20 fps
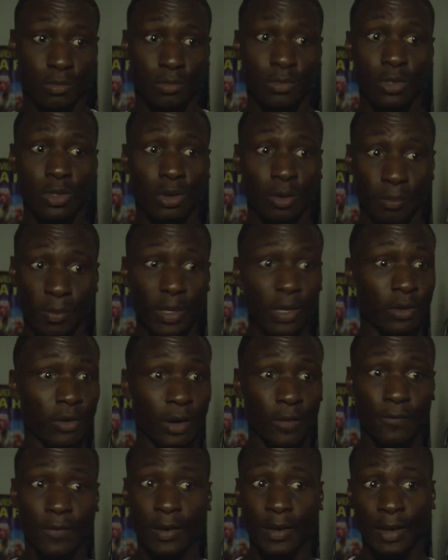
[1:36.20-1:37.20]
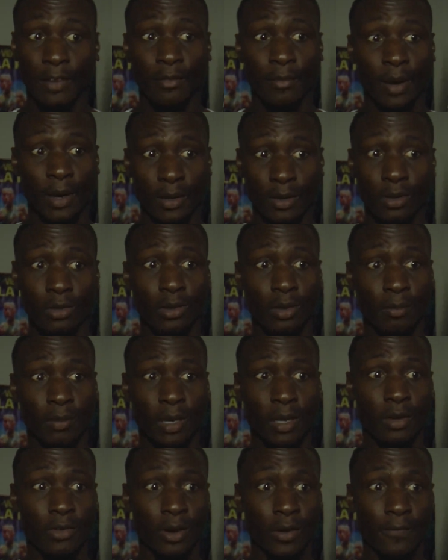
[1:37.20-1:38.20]
You know, be a great fighter. Everybody know you could
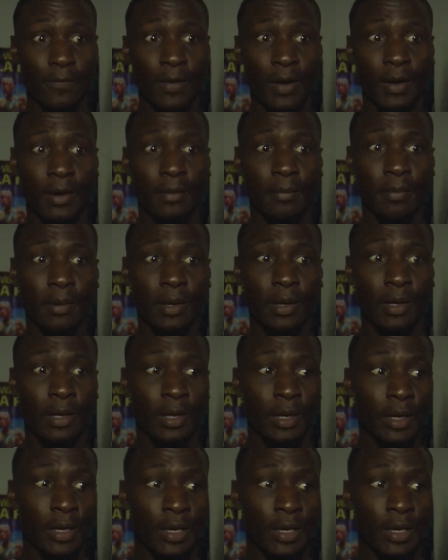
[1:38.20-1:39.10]
be a great fighter, but